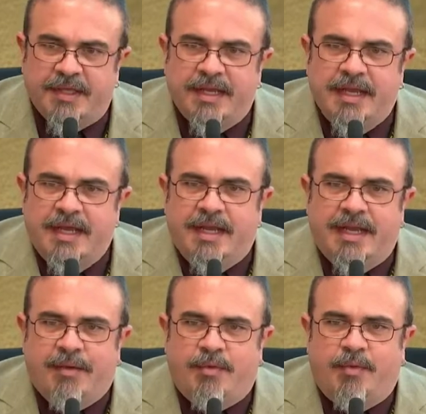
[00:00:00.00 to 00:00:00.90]
that
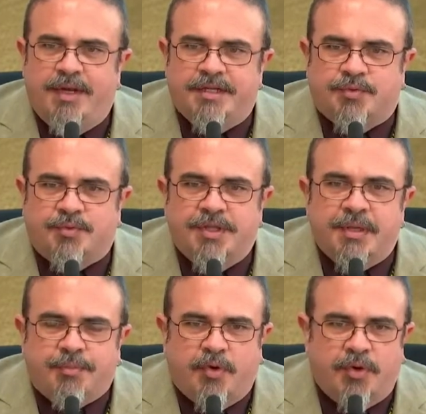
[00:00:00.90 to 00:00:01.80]
911 is
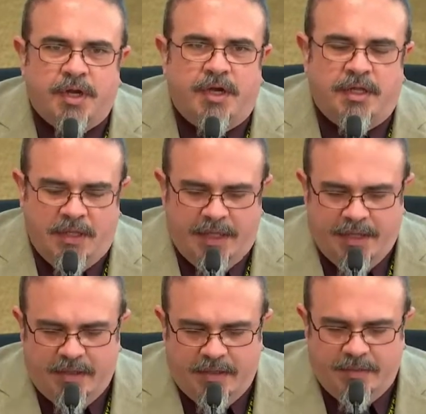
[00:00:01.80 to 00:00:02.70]
really protocol
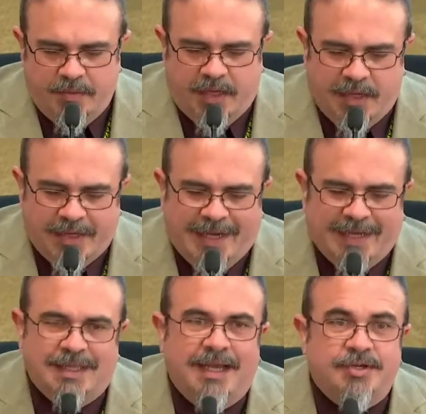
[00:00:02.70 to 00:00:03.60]
and
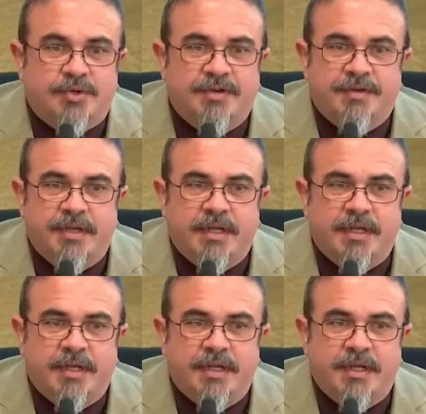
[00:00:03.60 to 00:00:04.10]
guideline driven.